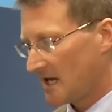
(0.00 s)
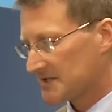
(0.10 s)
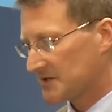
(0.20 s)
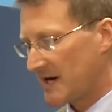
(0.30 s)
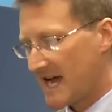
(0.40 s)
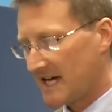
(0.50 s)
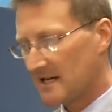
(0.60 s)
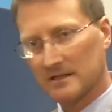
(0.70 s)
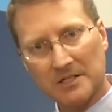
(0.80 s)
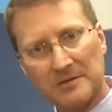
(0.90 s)
to add
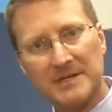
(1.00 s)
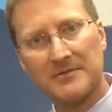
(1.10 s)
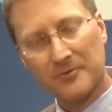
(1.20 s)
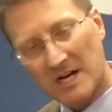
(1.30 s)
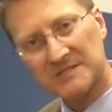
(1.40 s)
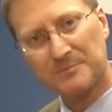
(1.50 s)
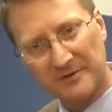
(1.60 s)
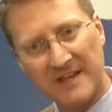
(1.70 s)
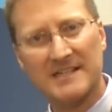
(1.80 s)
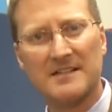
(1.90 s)
a little bit of rust
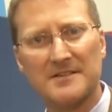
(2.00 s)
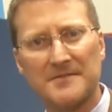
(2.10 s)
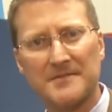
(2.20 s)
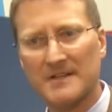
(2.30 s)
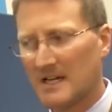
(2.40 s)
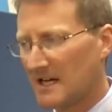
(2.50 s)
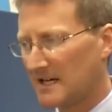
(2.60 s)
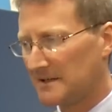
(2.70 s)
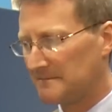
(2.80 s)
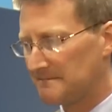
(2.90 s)
preventative
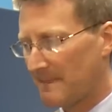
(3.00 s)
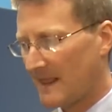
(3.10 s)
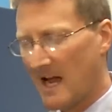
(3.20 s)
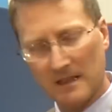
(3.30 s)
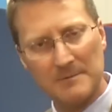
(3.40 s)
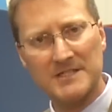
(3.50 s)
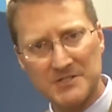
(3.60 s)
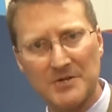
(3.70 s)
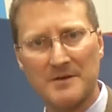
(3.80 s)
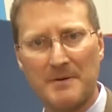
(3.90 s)
element
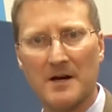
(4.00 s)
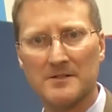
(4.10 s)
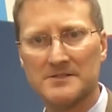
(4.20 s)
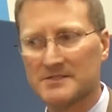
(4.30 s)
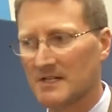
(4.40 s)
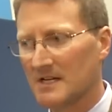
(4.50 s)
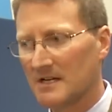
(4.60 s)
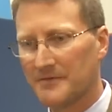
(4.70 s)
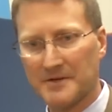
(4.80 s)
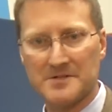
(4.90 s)
to the parts
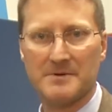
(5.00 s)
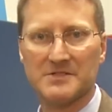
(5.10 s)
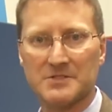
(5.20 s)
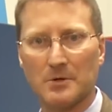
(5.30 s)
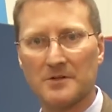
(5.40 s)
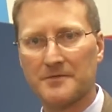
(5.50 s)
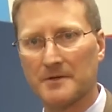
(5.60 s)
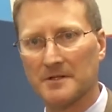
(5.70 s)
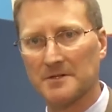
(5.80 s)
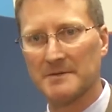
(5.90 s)
if they're to be stored for a
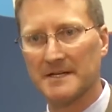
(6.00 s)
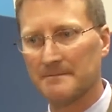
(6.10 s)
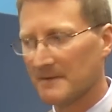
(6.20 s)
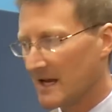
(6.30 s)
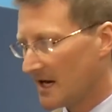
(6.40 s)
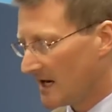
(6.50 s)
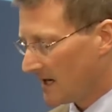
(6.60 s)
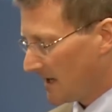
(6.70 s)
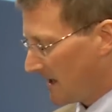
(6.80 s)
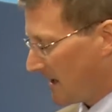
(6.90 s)
little bit.
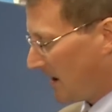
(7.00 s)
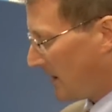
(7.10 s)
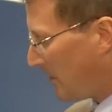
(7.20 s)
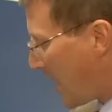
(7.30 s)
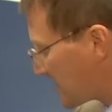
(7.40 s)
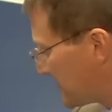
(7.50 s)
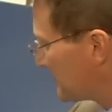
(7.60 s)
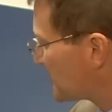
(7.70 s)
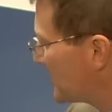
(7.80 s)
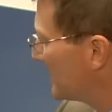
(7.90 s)
The washing
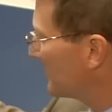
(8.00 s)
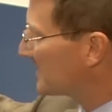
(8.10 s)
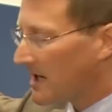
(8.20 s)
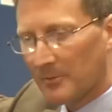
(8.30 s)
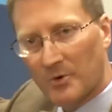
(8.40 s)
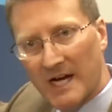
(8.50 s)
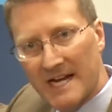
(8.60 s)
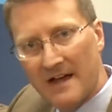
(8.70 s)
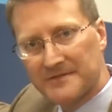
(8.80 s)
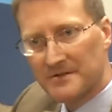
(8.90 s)
machine would come right
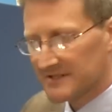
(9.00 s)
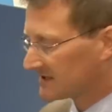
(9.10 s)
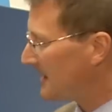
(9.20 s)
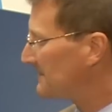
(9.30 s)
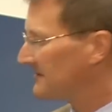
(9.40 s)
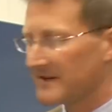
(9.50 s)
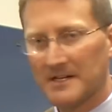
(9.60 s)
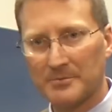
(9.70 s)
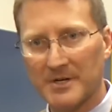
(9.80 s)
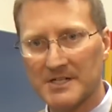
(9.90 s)
after the step
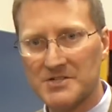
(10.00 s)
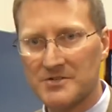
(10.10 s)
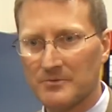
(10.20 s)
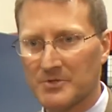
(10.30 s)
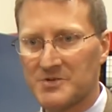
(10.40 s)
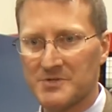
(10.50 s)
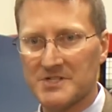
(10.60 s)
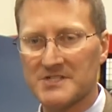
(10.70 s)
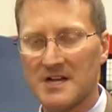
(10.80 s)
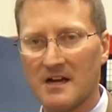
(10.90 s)
conveyor bridge, which we
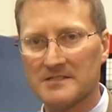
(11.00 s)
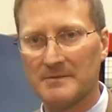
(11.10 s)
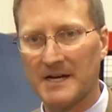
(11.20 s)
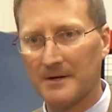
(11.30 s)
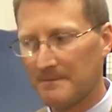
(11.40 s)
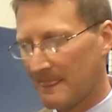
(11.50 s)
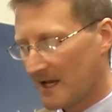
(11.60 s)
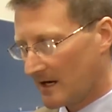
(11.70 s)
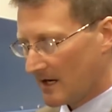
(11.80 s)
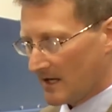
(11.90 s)
just talked about.
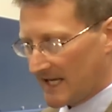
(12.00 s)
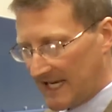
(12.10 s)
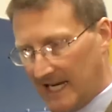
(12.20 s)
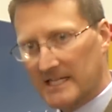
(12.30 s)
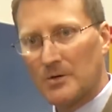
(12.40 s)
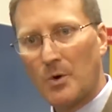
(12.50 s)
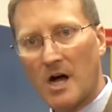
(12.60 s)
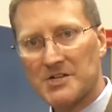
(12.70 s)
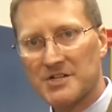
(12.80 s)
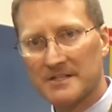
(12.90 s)
Heated
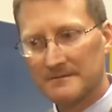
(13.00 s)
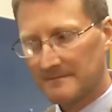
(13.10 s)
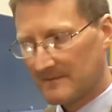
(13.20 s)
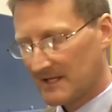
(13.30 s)
washing